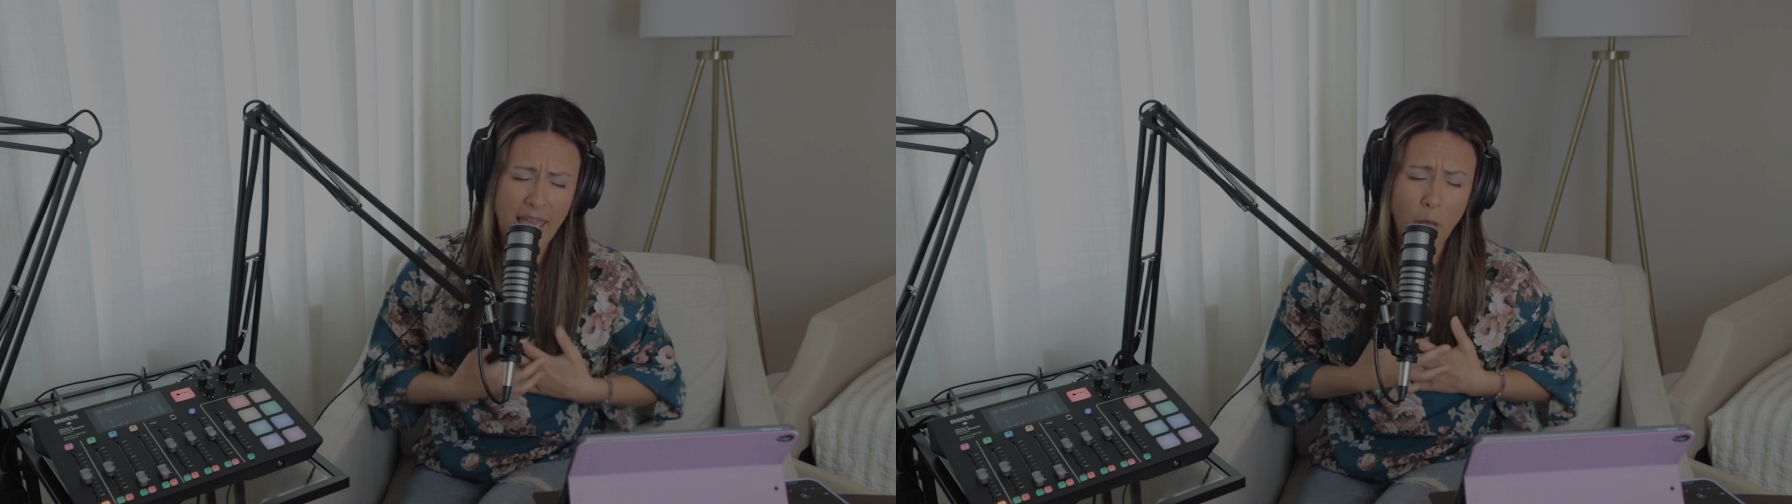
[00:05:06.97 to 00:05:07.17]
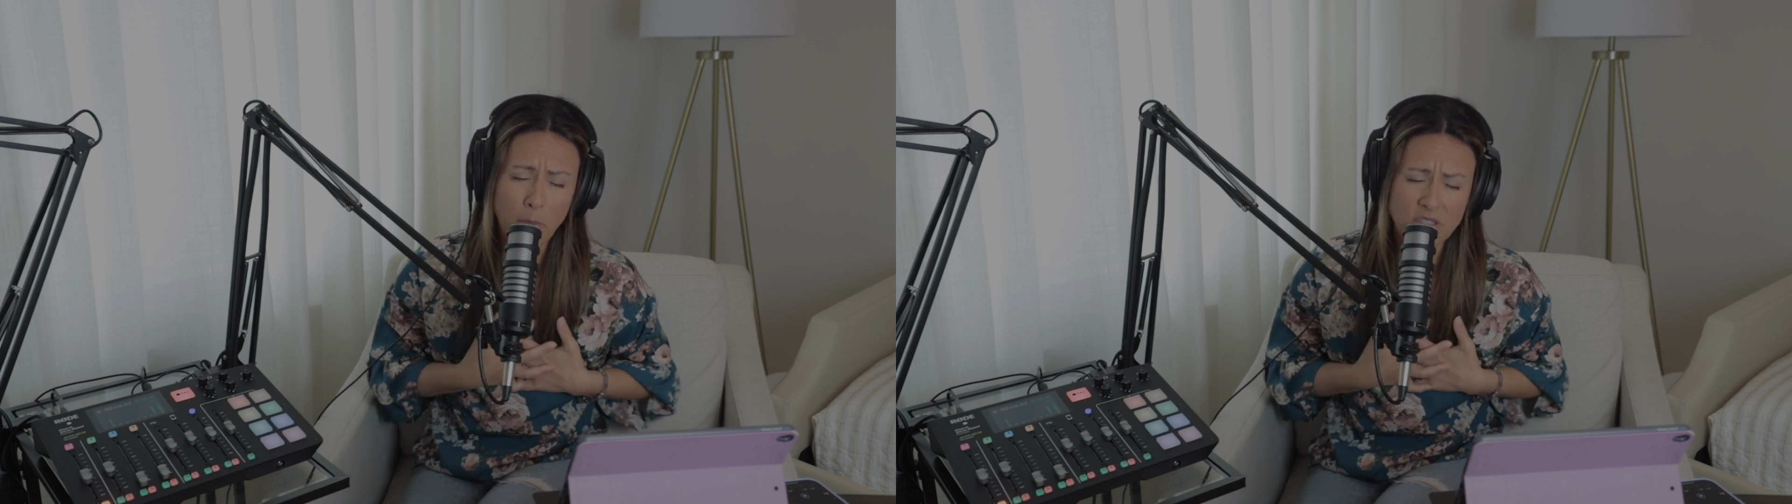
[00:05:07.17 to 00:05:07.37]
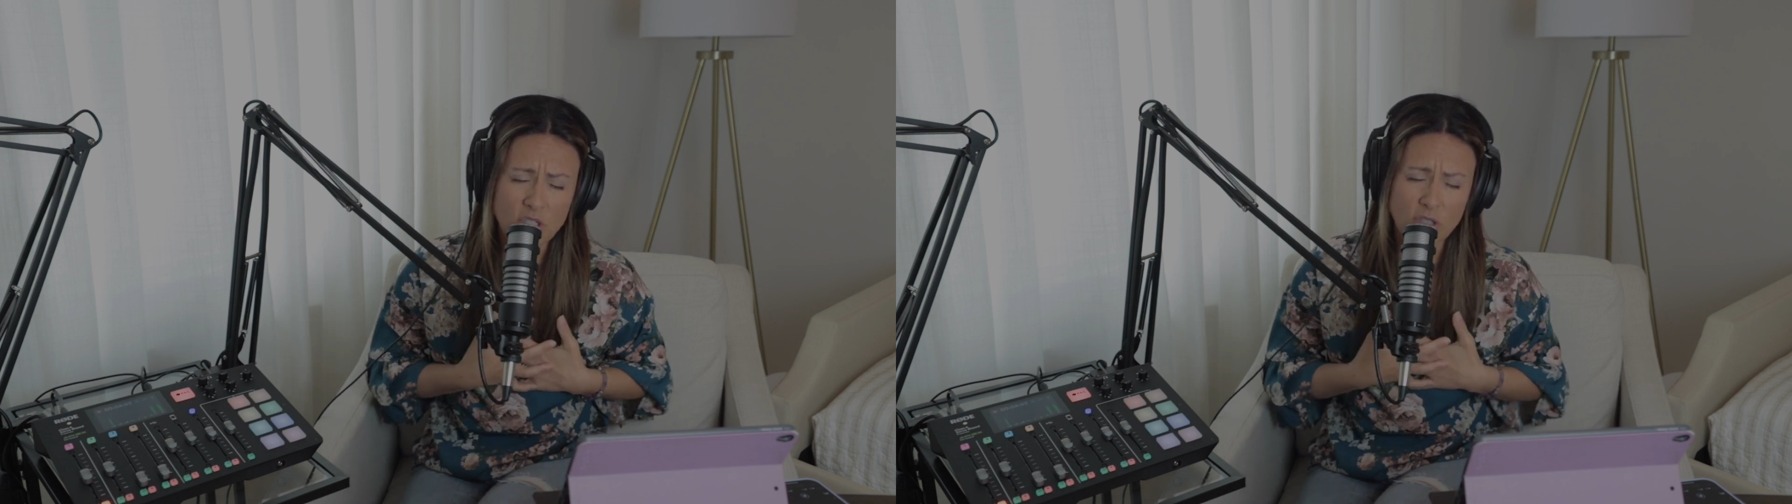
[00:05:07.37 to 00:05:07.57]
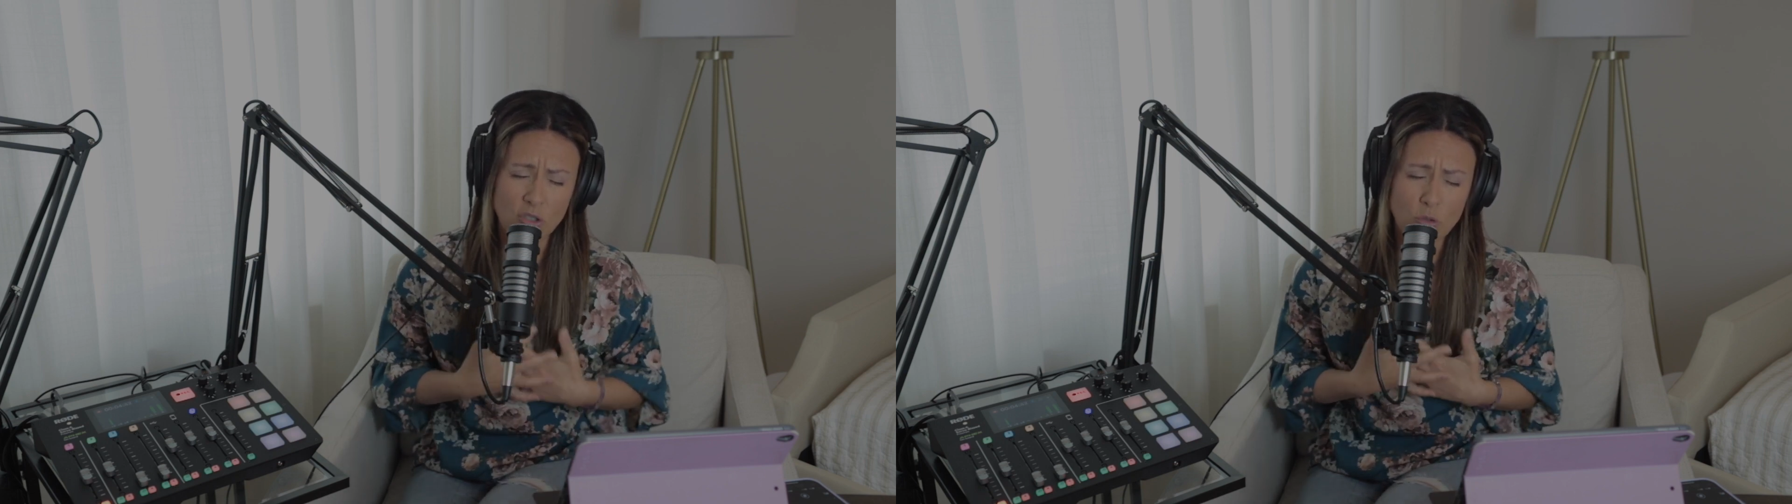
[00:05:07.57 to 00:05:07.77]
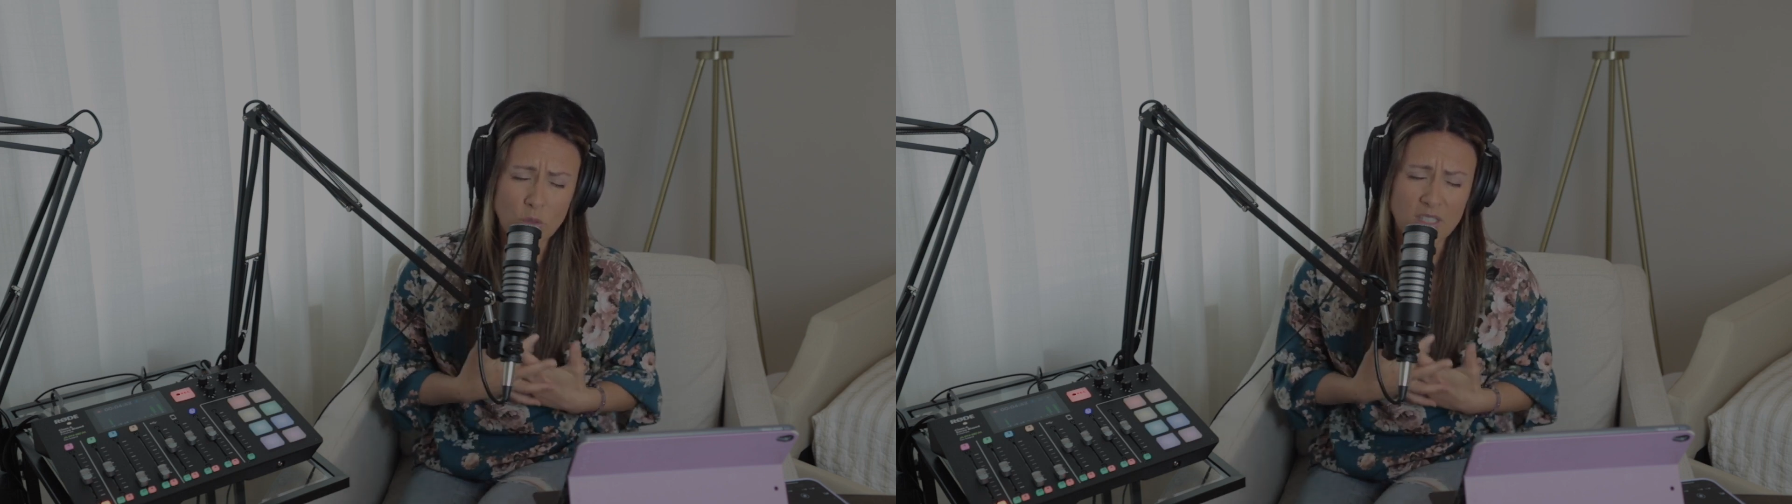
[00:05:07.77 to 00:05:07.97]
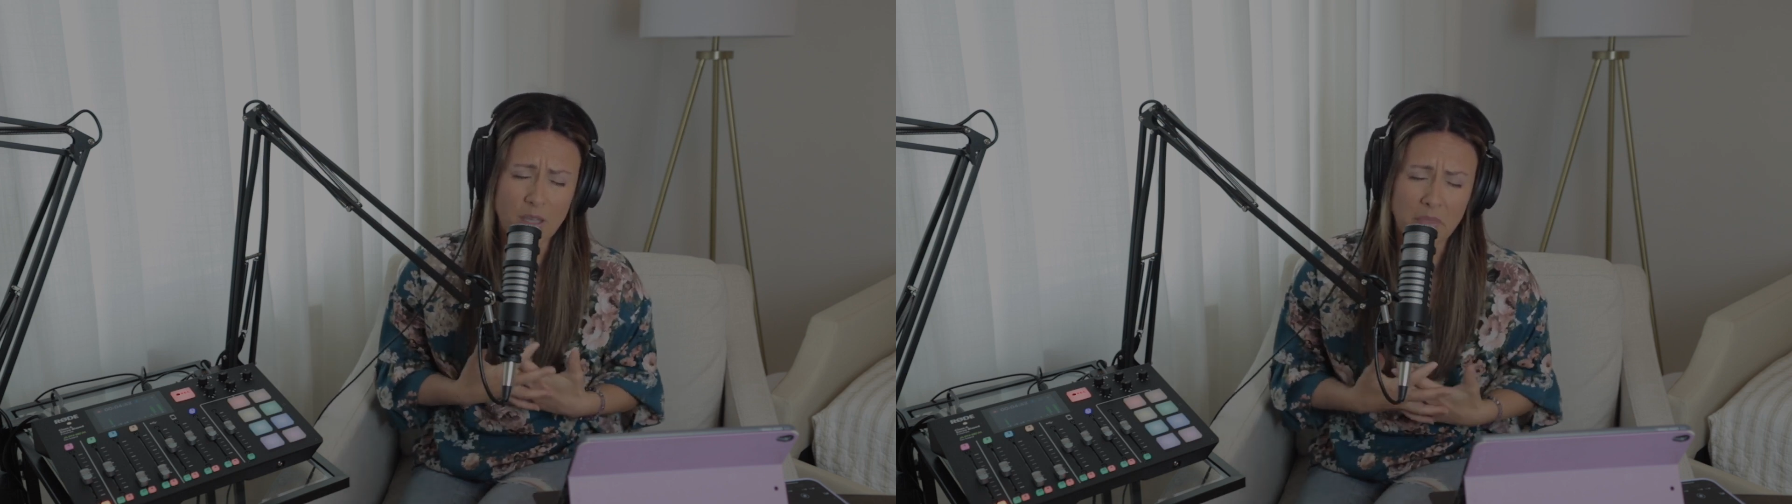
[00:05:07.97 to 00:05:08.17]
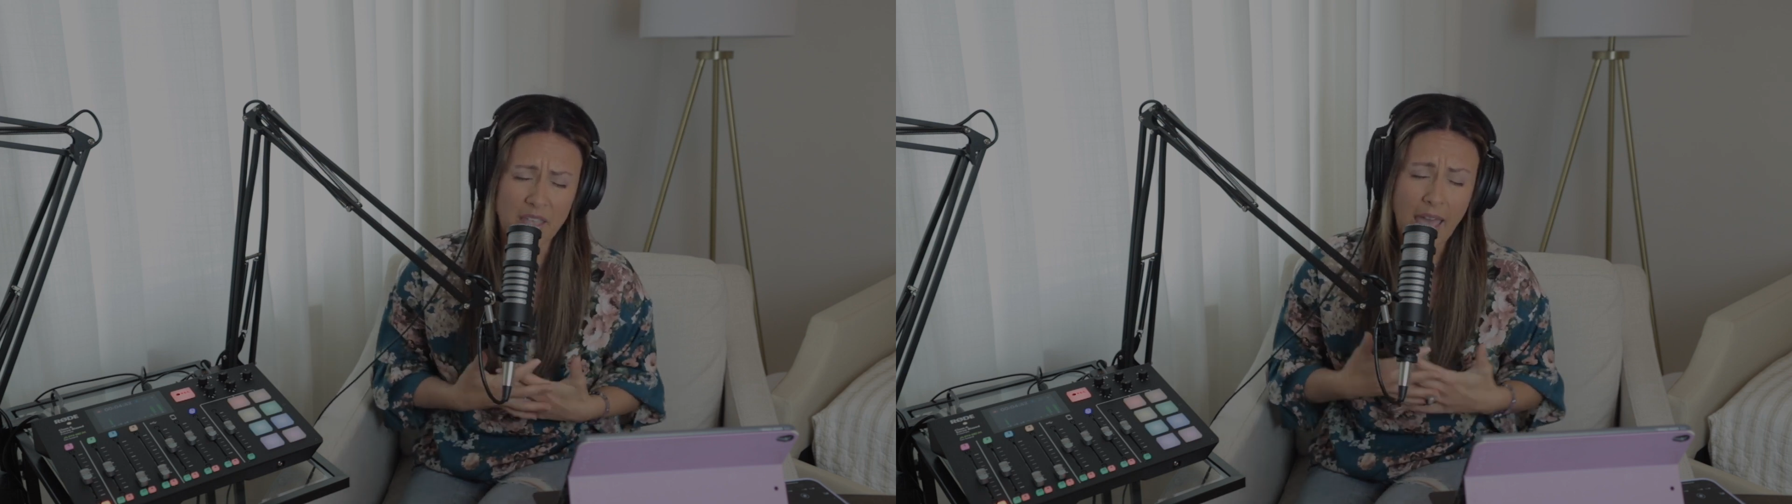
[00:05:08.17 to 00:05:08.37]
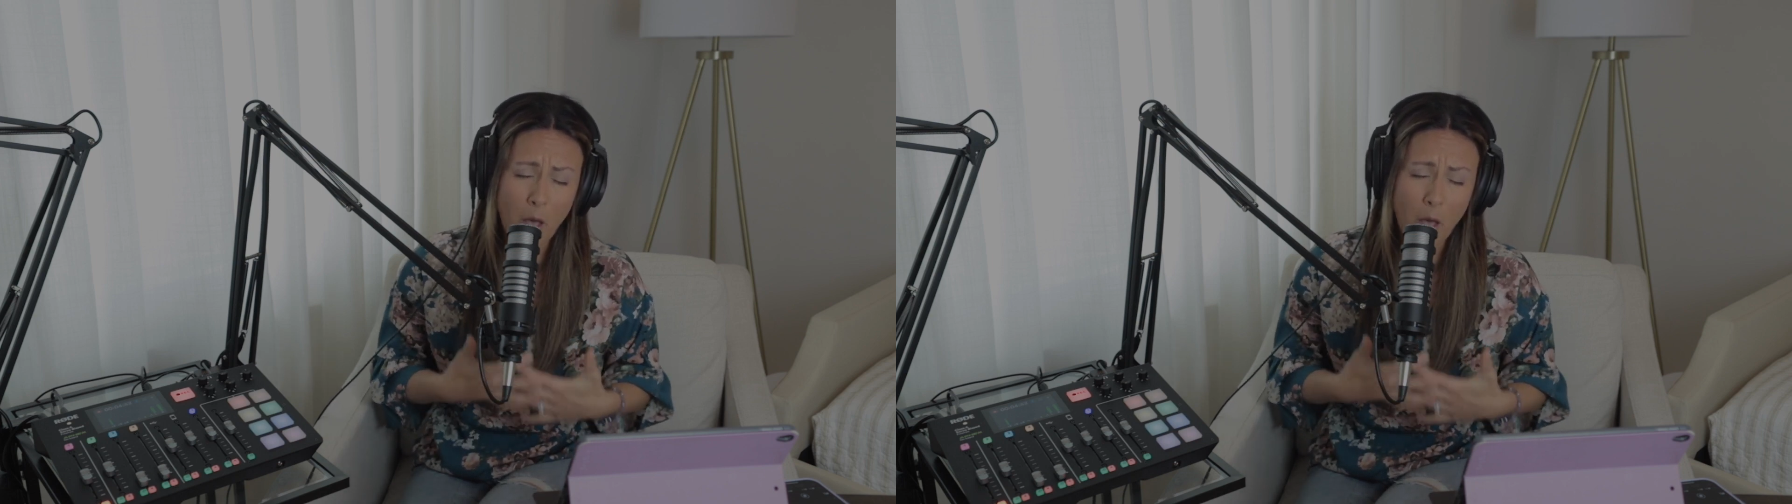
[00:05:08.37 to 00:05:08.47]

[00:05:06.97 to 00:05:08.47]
and help us to do something.